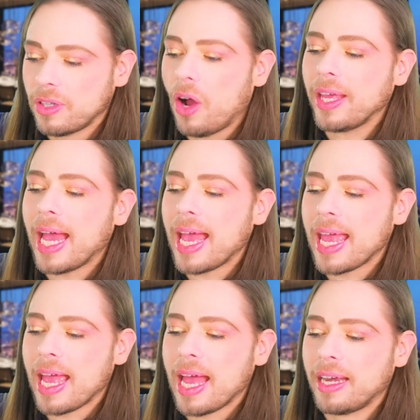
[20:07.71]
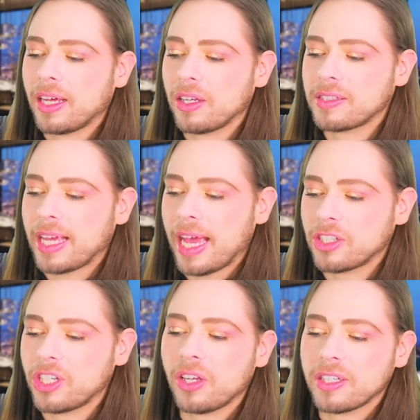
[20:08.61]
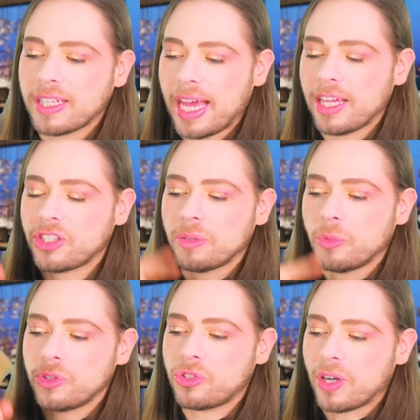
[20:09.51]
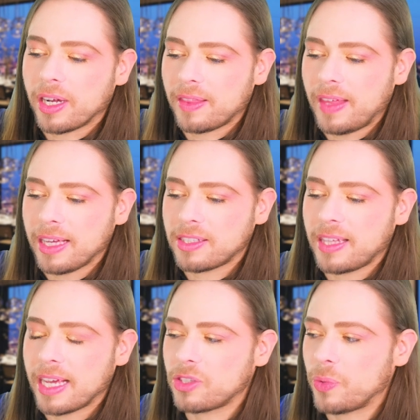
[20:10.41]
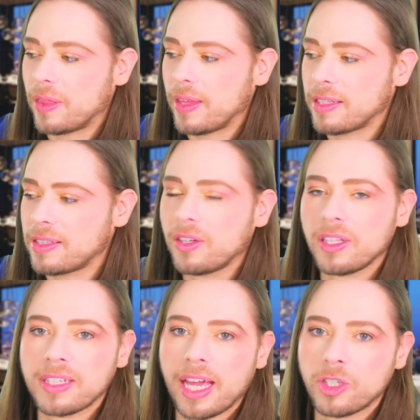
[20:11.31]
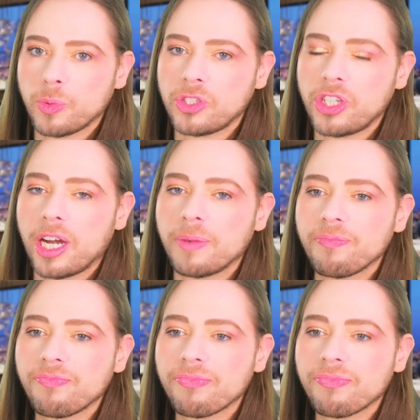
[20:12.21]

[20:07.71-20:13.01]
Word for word: Oh yeah, yeah, yeah, yeah. Nicolas Cage. Nicolas Cage and Moonstruck. Thanks, thanks, sweet things. Nicolas Cage with Cher.